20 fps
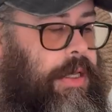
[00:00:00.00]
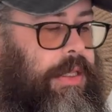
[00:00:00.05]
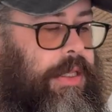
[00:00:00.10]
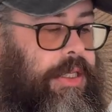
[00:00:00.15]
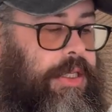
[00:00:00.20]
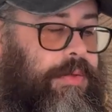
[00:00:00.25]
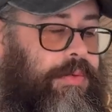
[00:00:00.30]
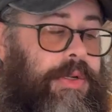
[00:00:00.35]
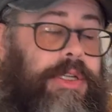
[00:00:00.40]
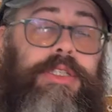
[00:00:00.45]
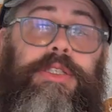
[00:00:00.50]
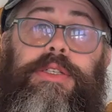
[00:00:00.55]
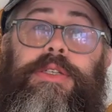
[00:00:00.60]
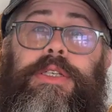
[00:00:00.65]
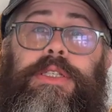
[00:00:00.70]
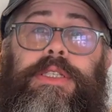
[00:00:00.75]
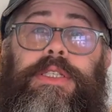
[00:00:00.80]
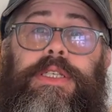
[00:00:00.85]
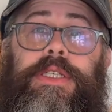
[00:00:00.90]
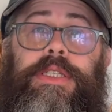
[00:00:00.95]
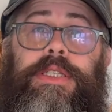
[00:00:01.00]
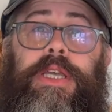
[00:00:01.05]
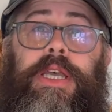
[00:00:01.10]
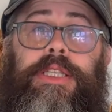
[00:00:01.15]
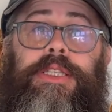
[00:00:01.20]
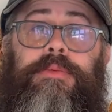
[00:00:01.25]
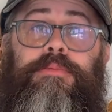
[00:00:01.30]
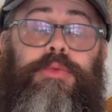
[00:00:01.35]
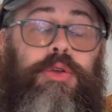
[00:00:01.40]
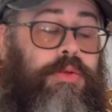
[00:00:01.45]
This one, as you can see, has
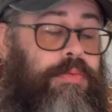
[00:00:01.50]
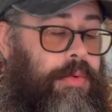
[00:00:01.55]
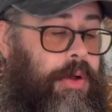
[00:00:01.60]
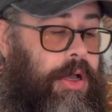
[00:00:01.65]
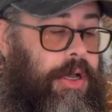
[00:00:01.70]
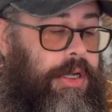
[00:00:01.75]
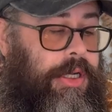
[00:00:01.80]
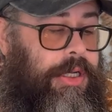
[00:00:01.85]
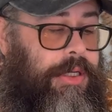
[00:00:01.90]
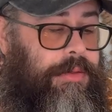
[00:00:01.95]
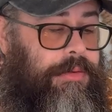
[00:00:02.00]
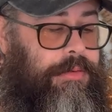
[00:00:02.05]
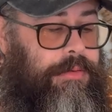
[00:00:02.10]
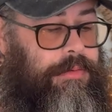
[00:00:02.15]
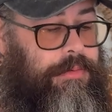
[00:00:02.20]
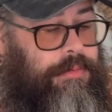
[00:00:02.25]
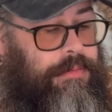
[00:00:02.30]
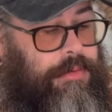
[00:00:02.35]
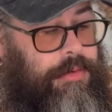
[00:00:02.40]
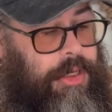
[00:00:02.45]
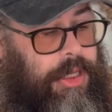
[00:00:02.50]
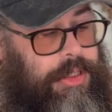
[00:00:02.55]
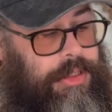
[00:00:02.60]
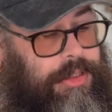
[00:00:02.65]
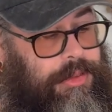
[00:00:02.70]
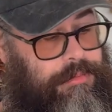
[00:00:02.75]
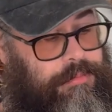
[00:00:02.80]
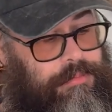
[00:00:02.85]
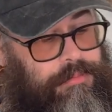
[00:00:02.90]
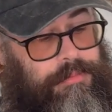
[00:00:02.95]
got some poop on it, got
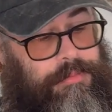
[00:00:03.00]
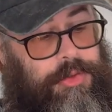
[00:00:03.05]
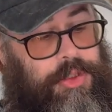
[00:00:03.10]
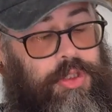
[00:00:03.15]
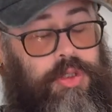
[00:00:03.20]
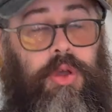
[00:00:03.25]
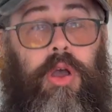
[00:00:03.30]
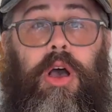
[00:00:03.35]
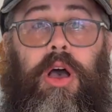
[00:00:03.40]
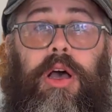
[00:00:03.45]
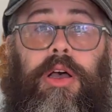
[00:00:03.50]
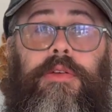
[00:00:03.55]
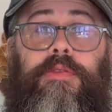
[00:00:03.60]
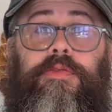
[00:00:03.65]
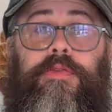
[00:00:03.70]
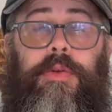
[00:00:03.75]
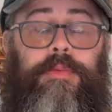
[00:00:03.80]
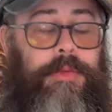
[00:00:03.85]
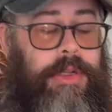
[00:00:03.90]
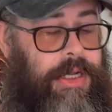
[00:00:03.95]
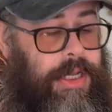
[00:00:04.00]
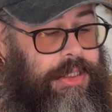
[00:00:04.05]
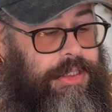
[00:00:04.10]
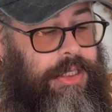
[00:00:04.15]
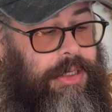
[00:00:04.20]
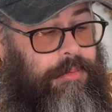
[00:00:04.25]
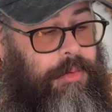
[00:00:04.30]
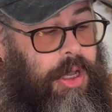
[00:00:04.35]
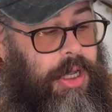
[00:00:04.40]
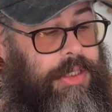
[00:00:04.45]
some straw from the
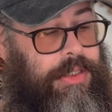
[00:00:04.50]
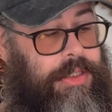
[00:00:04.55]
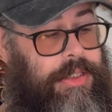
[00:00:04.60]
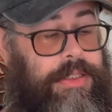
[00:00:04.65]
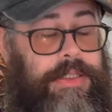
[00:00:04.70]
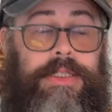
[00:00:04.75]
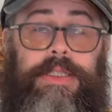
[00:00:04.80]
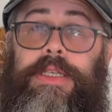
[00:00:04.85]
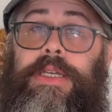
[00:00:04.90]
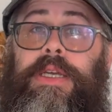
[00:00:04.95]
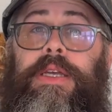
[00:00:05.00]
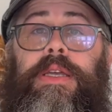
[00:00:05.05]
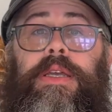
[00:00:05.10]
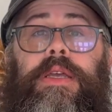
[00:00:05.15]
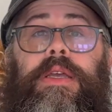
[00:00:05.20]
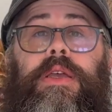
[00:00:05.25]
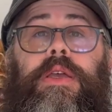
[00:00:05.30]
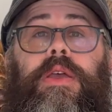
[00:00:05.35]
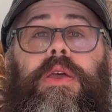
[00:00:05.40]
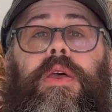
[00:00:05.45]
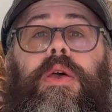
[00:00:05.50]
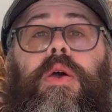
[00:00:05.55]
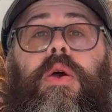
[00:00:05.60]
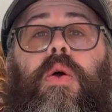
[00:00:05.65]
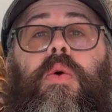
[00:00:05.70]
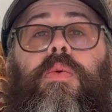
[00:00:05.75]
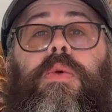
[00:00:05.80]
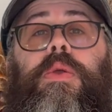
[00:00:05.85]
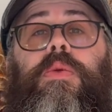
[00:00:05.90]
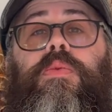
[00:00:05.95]
nesting boxes.
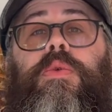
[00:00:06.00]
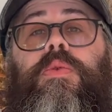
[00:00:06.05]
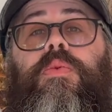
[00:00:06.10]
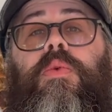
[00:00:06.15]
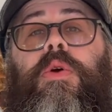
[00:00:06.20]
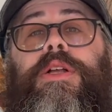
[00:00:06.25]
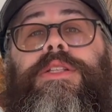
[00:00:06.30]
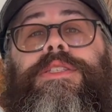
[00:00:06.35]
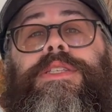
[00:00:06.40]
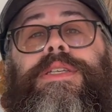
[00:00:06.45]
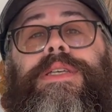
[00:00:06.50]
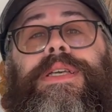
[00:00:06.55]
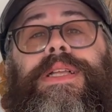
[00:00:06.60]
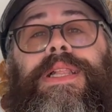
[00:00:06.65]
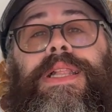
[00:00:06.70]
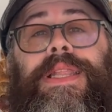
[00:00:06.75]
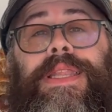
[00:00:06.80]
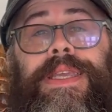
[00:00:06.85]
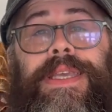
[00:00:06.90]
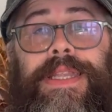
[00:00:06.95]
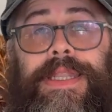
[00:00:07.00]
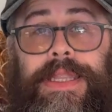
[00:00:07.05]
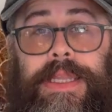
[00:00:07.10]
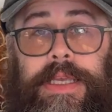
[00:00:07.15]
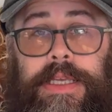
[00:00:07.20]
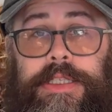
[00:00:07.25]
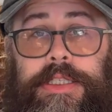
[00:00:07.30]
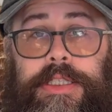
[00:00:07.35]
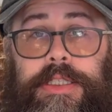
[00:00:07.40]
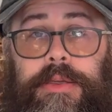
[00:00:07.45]
We would want to clean
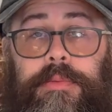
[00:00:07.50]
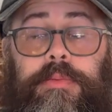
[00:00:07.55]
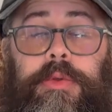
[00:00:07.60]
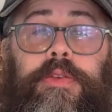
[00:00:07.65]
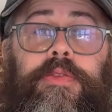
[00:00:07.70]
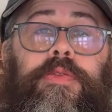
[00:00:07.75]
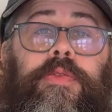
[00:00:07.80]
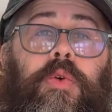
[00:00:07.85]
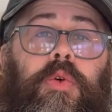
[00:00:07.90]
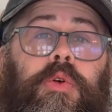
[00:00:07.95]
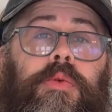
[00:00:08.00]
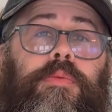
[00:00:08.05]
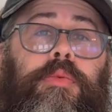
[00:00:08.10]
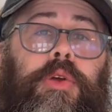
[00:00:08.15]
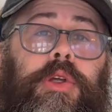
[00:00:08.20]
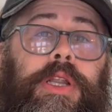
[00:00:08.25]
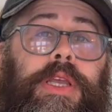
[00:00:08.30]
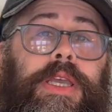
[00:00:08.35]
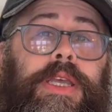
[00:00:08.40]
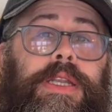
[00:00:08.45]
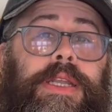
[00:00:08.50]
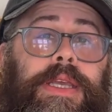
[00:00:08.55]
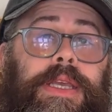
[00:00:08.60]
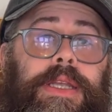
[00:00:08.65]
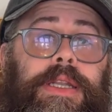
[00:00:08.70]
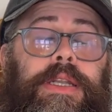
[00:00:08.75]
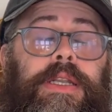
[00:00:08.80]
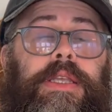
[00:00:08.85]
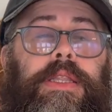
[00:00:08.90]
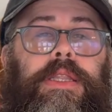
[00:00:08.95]
this before putting it
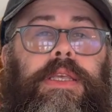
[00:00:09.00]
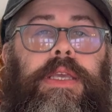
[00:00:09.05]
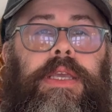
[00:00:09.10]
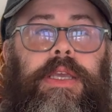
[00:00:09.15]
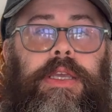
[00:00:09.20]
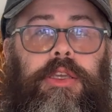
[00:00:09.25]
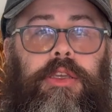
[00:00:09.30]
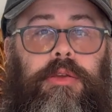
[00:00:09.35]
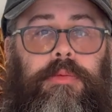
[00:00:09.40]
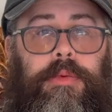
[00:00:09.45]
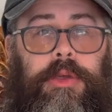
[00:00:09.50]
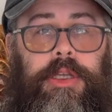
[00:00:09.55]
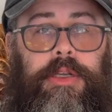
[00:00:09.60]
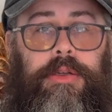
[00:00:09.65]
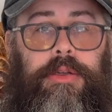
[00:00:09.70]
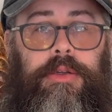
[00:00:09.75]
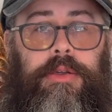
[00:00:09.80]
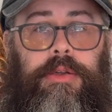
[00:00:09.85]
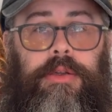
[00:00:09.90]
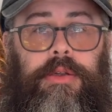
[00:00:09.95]
in the incubator.